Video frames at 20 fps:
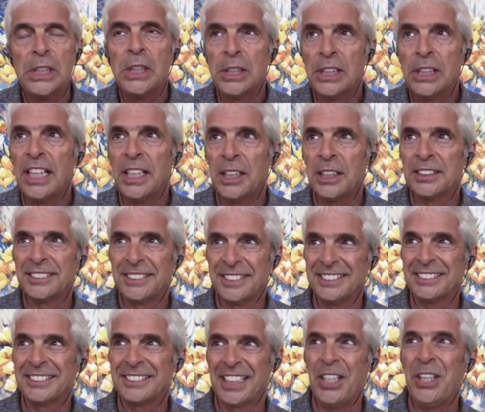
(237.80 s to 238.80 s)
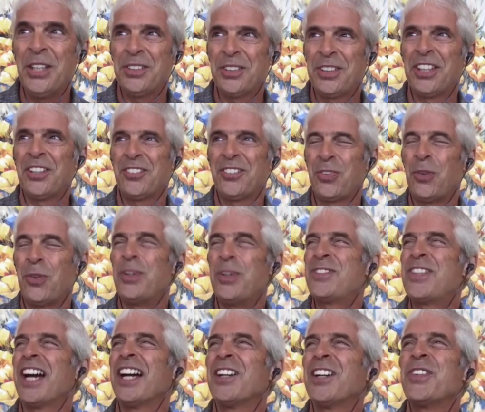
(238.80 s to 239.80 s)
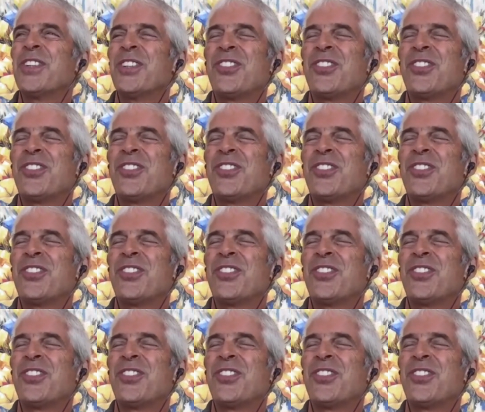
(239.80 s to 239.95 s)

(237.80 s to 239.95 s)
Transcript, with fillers: Yeah. Uh, we've dialed this